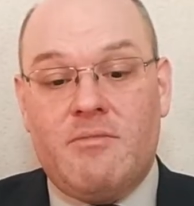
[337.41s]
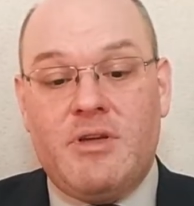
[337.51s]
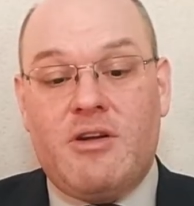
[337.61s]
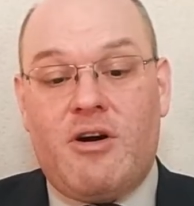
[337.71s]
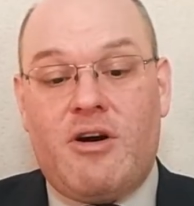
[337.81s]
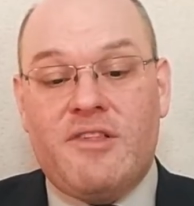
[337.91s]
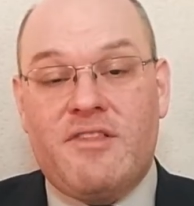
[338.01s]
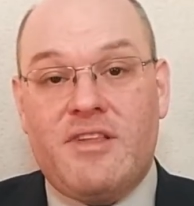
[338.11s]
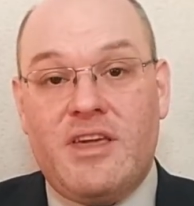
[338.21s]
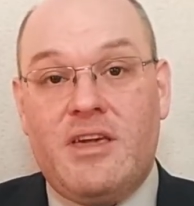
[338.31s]

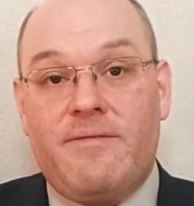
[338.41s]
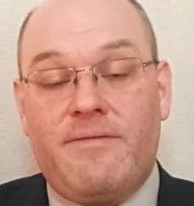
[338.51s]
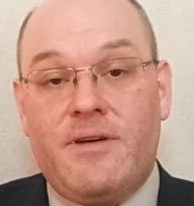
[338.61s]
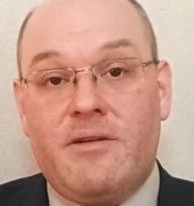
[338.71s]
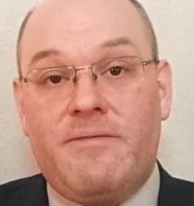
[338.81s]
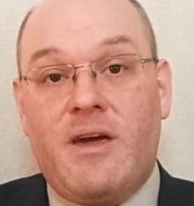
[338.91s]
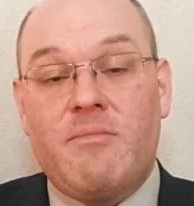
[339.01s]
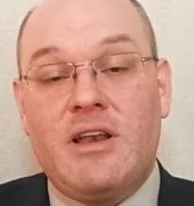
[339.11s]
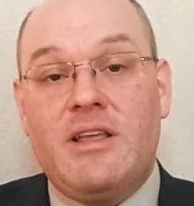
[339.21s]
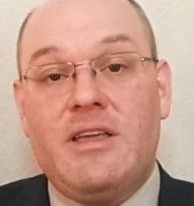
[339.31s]
Because if a
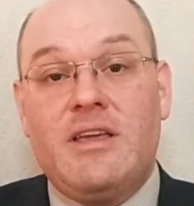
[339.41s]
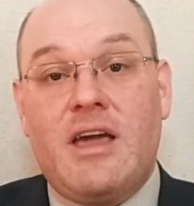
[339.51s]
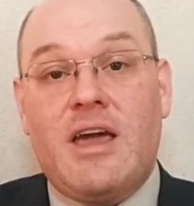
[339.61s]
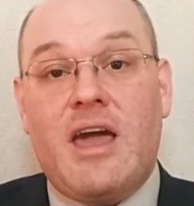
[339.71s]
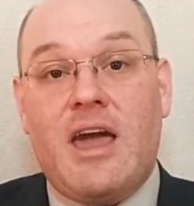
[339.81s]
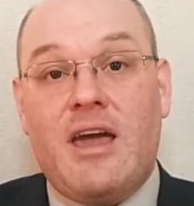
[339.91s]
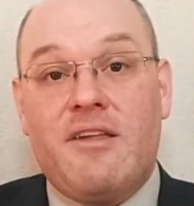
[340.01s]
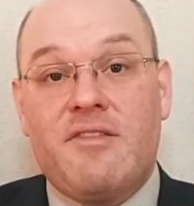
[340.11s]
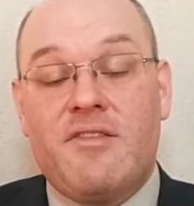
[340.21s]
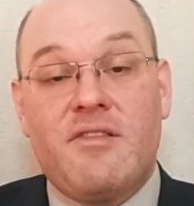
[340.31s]
family
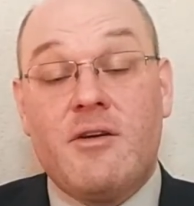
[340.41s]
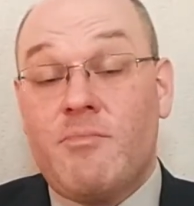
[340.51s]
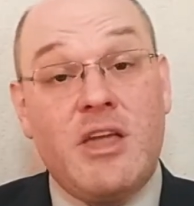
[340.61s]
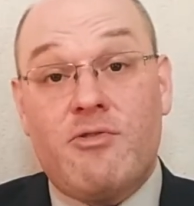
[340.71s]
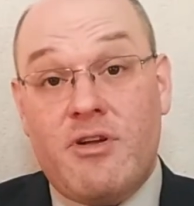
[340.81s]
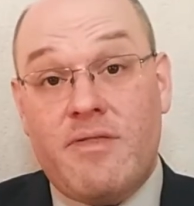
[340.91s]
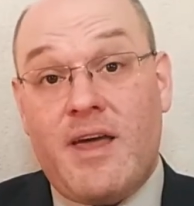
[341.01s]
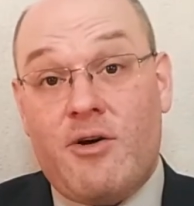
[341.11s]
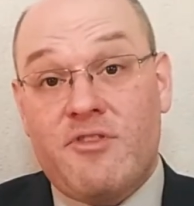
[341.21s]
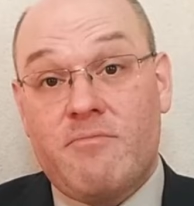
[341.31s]
has a mere
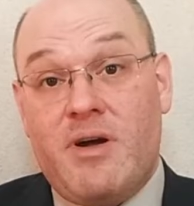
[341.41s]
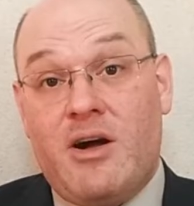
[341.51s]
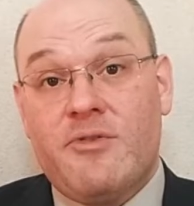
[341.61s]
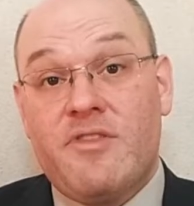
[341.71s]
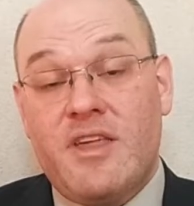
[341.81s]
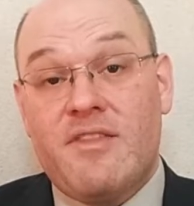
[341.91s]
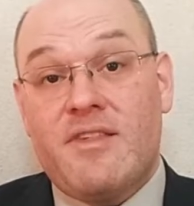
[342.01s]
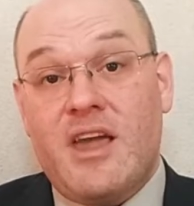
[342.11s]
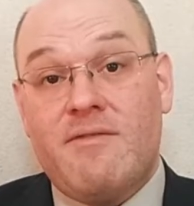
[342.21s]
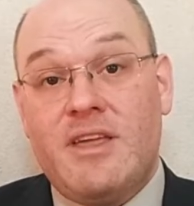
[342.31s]
£1,000 in
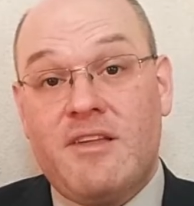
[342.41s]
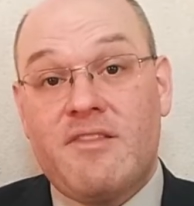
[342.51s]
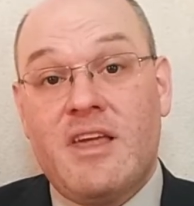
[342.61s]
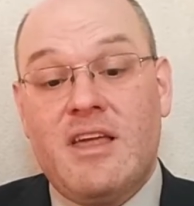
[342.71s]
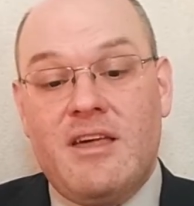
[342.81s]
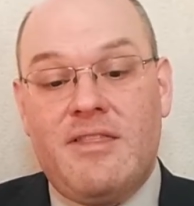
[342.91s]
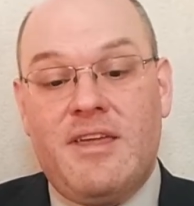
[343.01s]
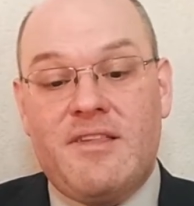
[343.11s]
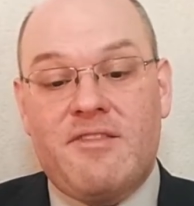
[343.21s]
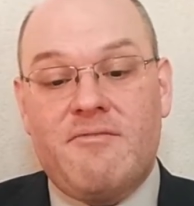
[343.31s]
savings,
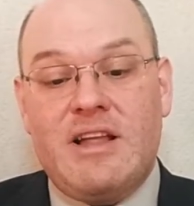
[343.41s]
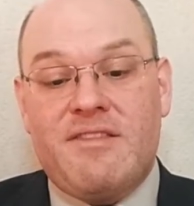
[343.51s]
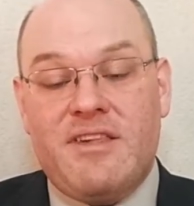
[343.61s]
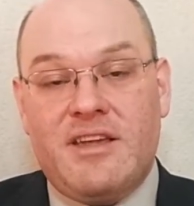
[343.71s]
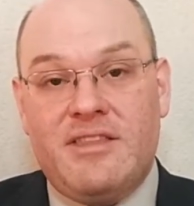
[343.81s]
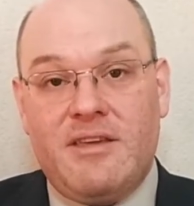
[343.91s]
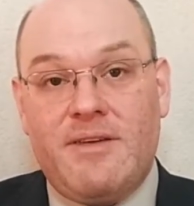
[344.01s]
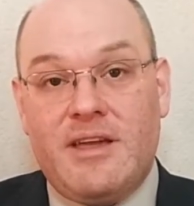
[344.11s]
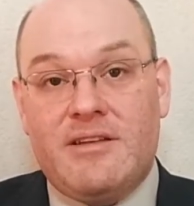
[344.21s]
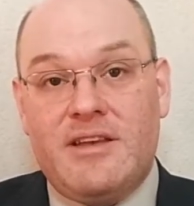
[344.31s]
this will
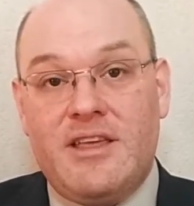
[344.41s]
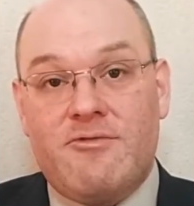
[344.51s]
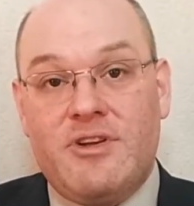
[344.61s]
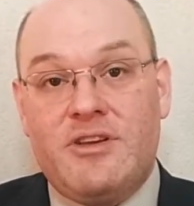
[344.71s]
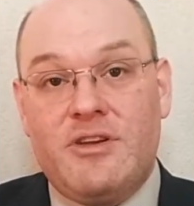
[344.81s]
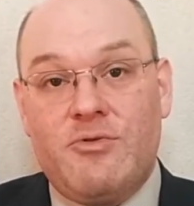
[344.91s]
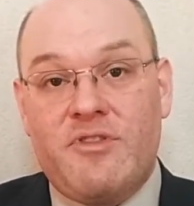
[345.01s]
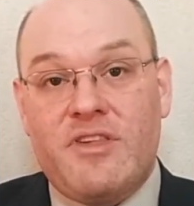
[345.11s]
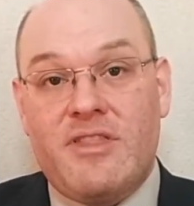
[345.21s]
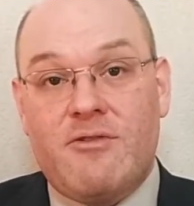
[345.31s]
significantly
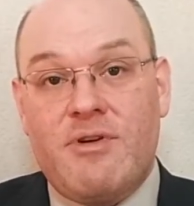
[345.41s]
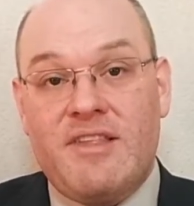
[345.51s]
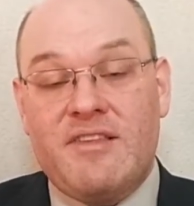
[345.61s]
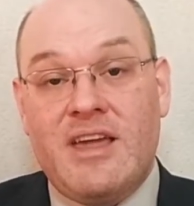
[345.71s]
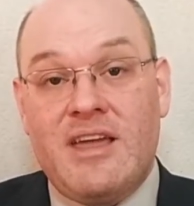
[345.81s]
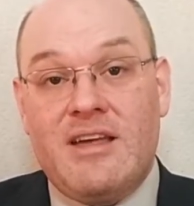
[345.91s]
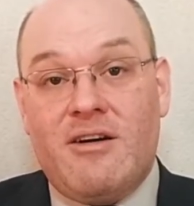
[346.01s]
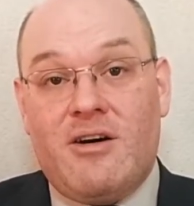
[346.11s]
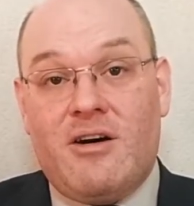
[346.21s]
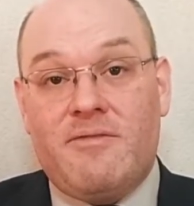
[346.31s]
reduce the risk
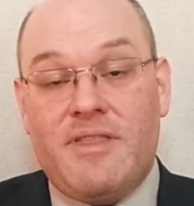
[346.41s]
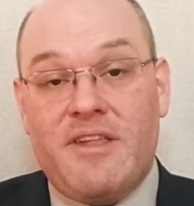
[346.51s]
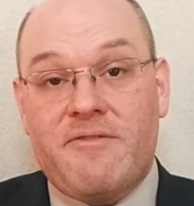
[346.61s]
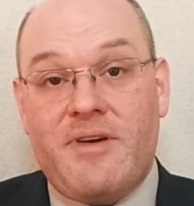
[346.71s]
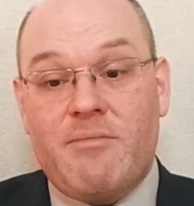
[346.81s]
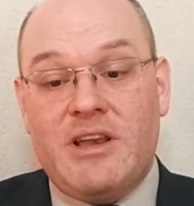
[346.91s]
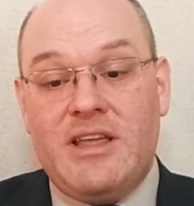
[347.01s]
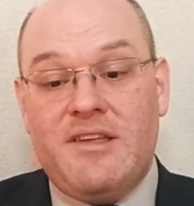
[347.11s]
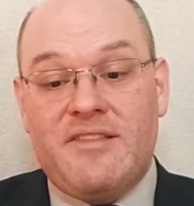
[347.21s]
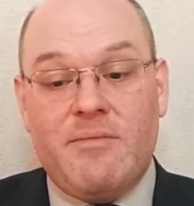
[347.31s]
of this
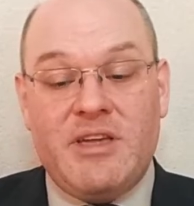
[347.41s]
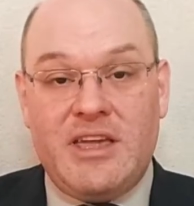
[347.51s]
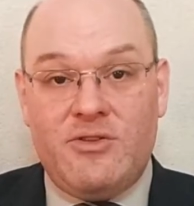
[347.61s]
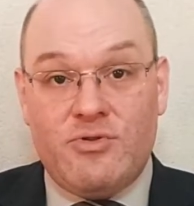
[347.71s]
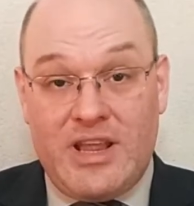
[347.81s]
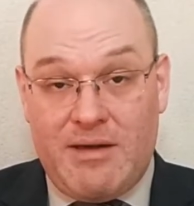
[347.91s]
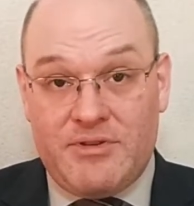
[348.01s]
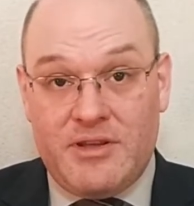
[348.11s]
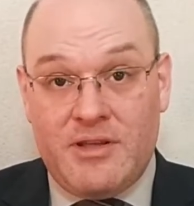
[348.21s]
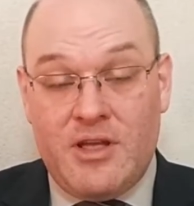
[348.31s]
family slipping into debt.